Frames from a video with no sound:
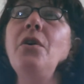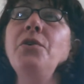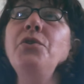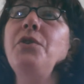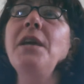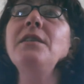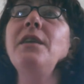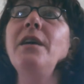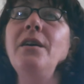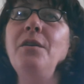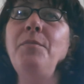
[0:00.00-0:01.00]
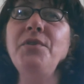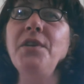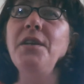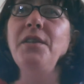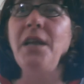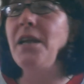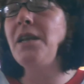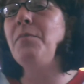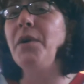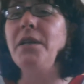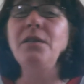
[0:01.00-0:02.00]
You can't say 100% that
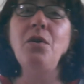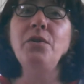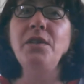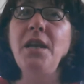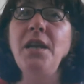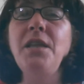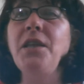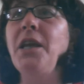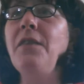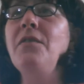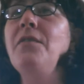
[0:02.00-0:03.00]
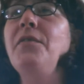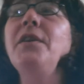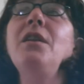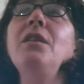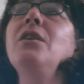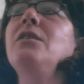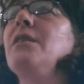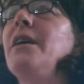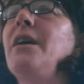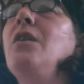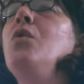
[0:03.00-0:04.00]
anybody's hoaxing anything, even if it looks
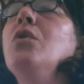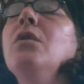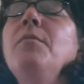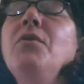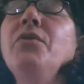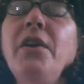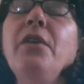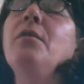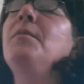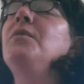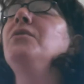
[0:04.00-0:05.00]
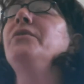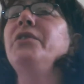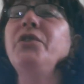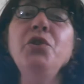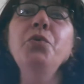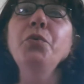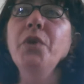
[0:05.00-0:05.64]
like a horrible, terrible suit